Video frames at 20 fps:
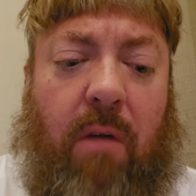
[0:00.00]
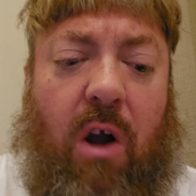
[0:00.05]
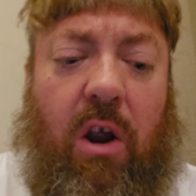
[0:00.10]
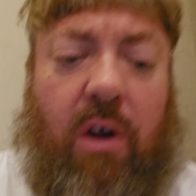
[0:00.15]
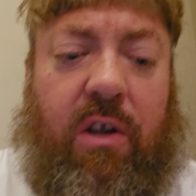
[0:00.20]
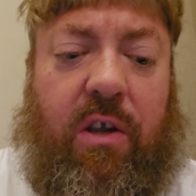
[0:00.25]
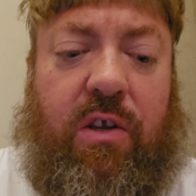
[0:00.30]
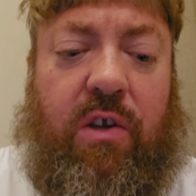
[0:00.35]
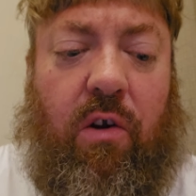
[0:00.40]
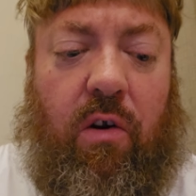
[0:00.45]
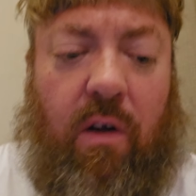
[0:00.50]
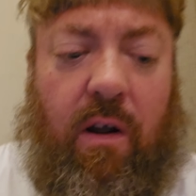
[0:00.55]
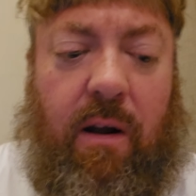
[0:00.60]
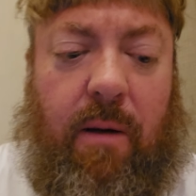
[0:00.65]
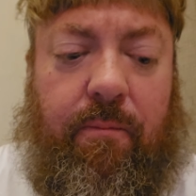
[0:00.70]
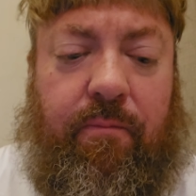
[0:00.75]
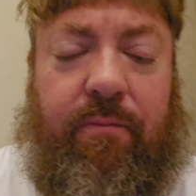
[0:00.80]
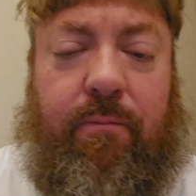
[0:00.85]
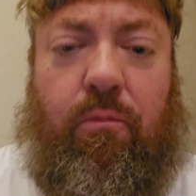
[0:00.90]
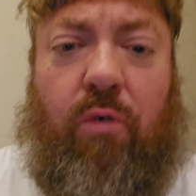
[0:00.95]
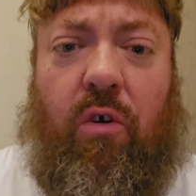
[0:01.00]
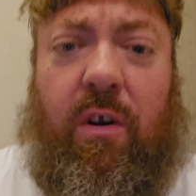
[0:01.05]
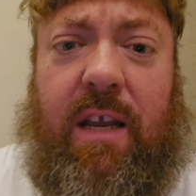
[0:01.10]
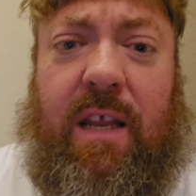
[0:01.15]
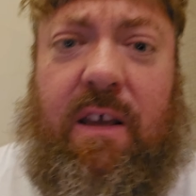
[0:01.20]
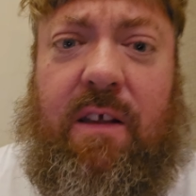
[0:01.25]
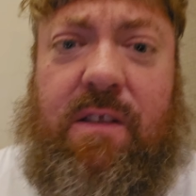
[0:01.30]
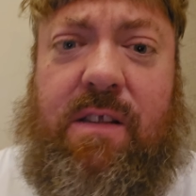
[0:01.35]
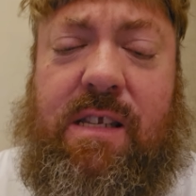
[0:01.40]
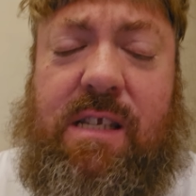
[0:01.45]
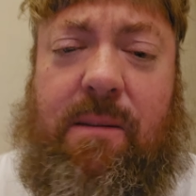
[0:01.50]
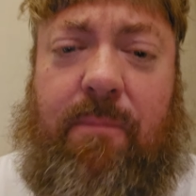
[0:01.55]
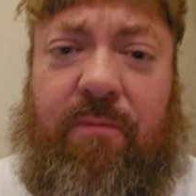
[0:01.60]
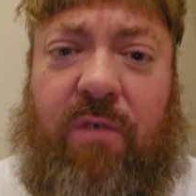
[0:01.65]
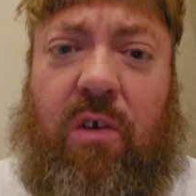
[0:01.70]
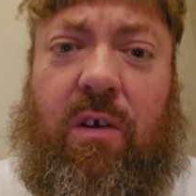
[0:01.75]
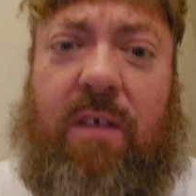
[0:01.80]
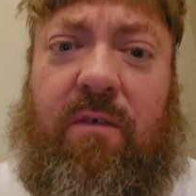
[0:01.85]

mark your um, meridians.